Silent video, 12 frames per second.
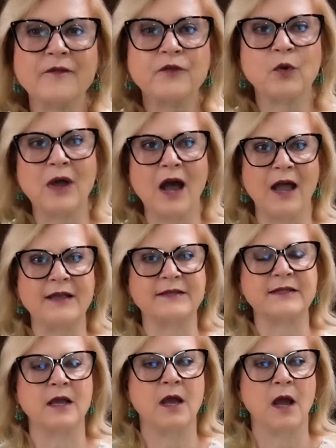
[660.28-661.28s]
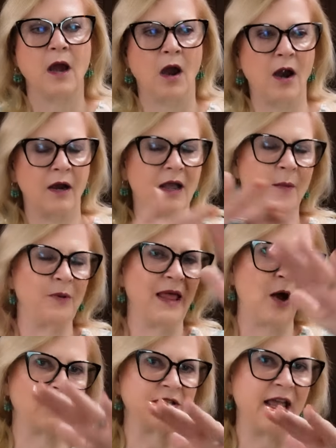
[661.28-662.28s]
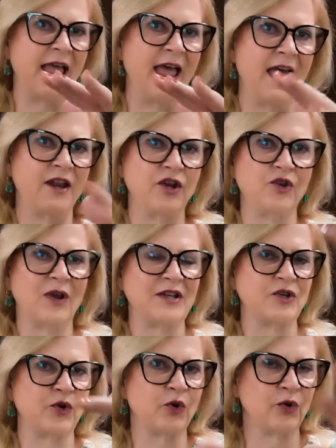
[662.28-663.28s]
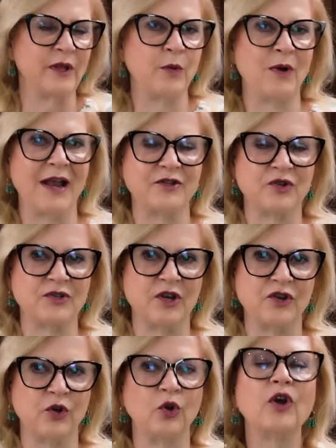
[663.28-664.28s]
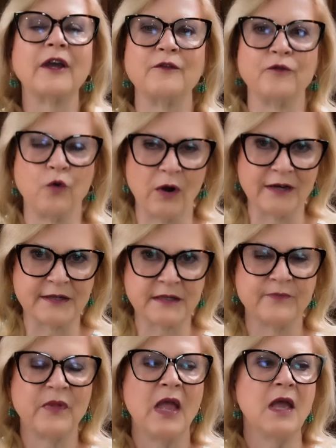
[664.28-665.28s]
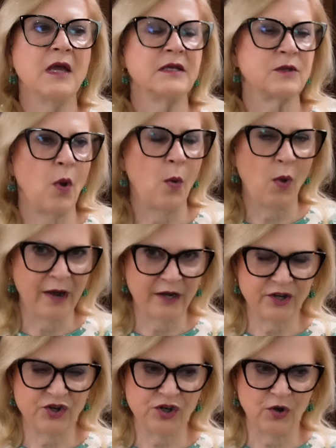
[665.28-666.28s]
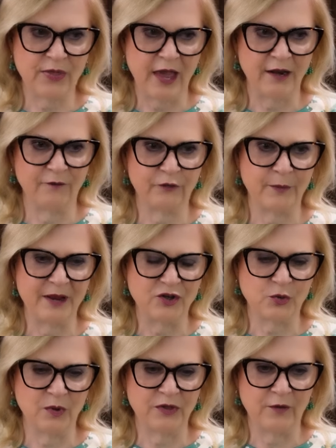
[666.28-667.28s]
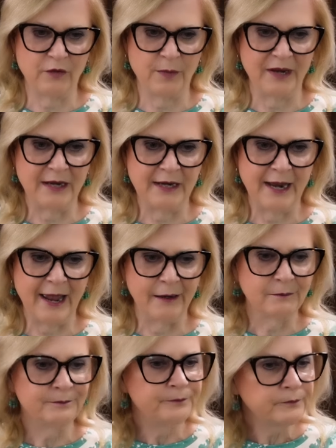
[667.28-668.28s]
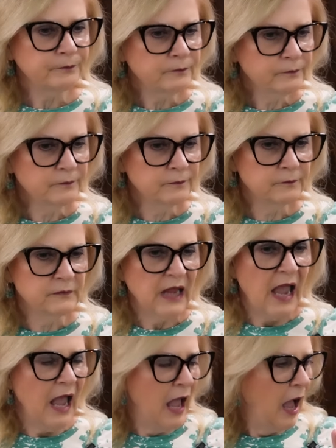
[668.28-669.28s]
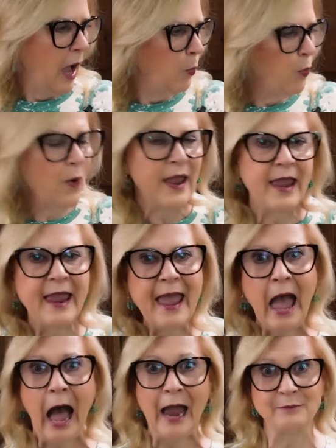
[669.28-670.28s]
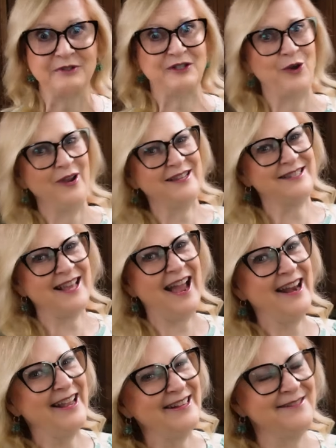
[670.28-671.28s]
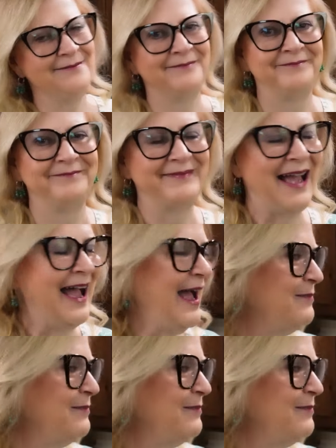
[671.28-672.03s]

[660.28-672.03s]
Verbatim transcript: of you guys are a couple hours ahead and you guys are early risers and you're looking for us. So I wanted to share that information with everybody today. We, I'm so excited.